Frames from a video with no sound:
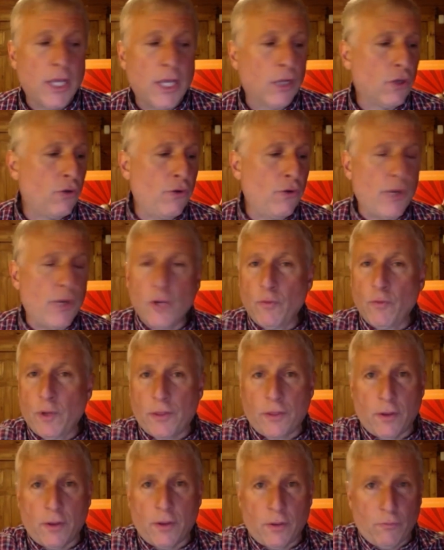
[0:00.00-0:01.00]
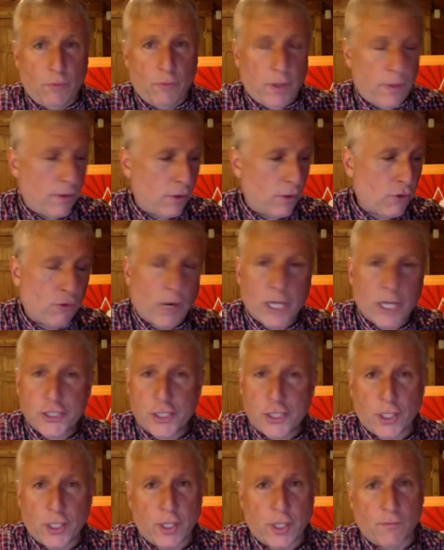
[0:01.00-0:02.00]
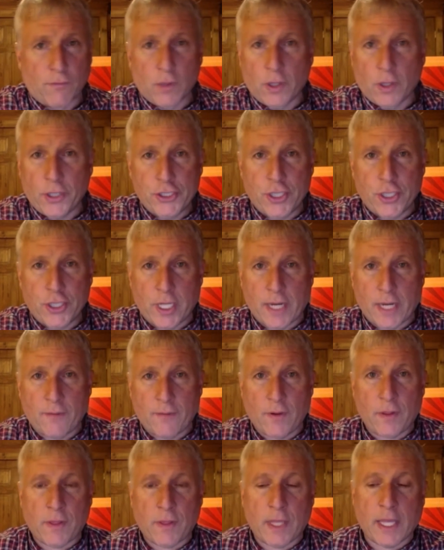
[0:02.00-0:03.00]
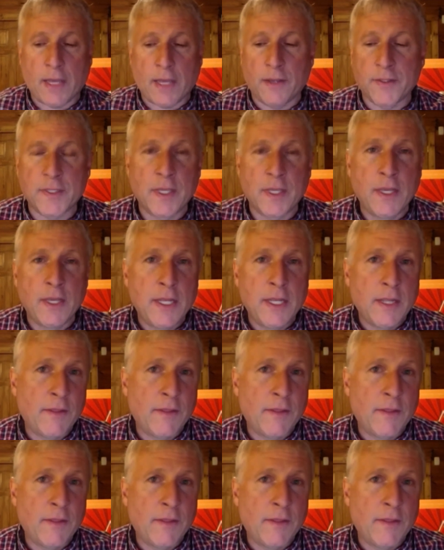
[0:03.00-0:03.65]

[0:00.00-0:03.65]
including with the crushing of religion and everything else,